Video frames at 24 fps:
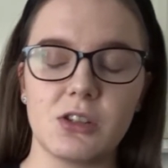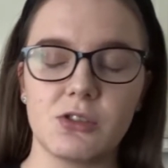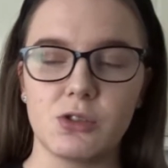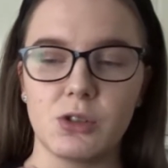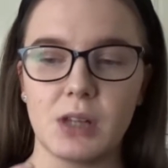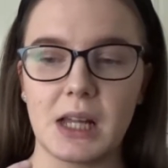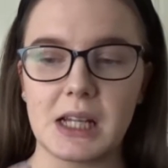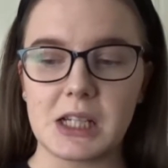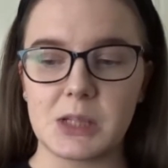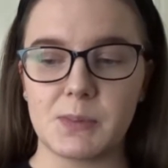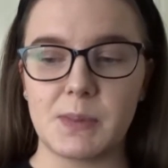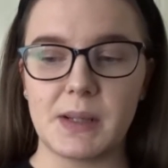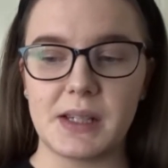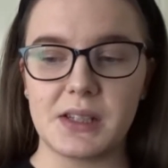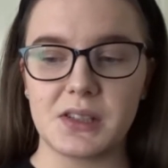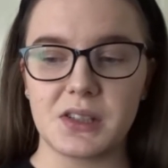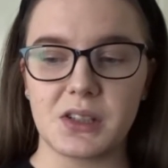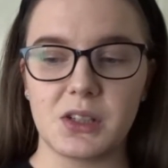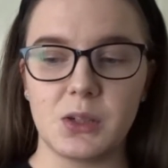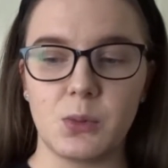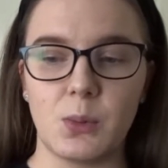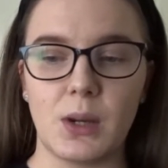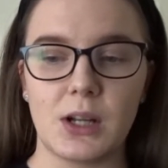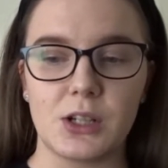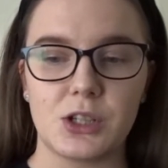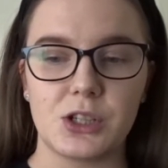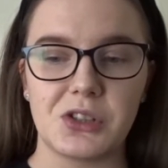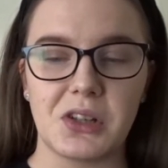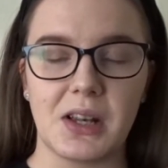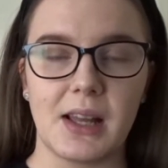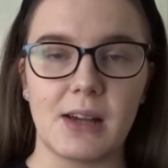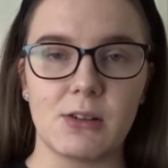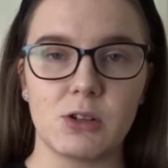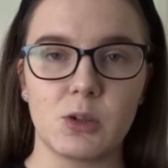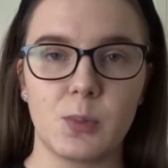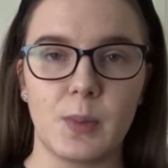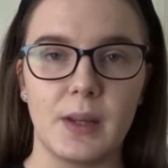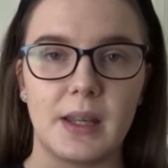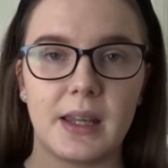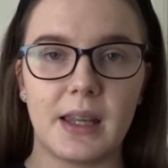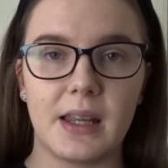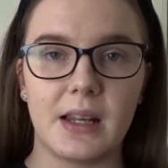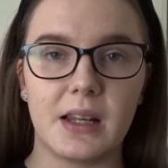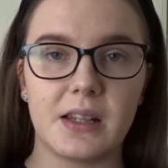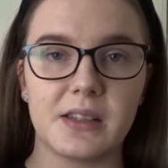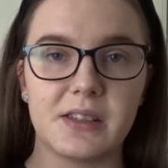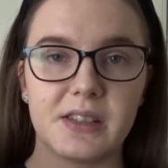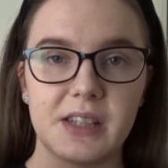so that's basically where she's allowed to be
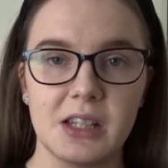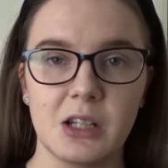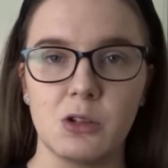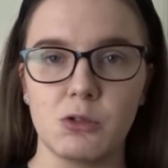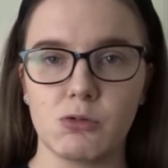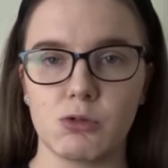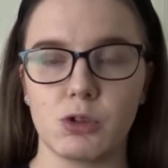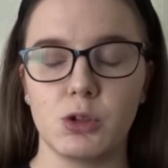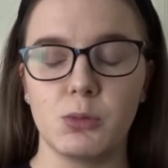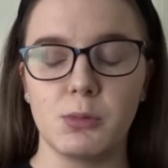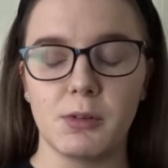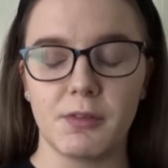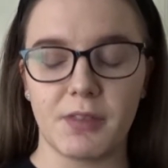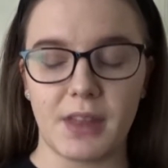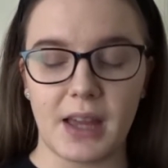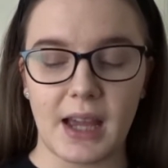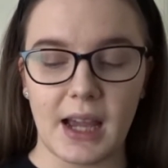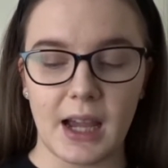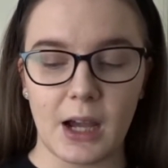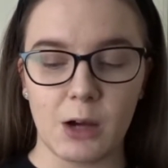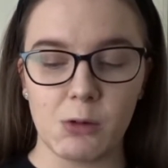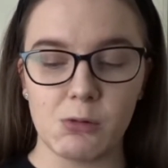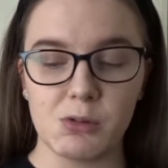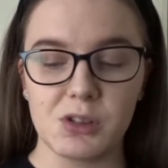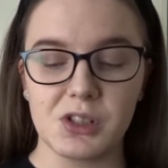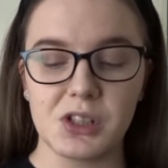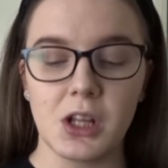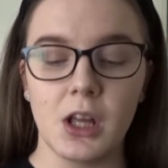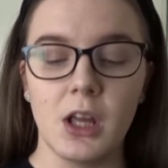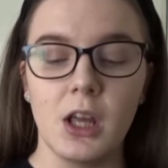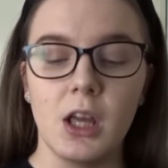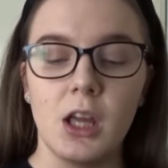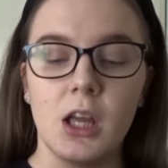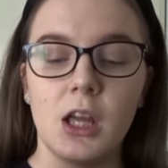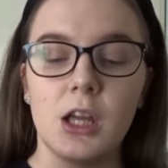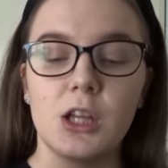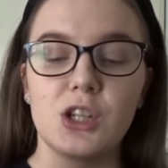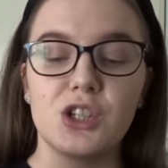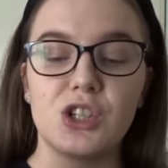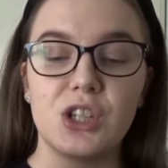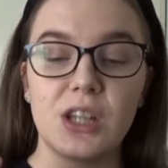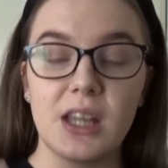in a single room of the house. She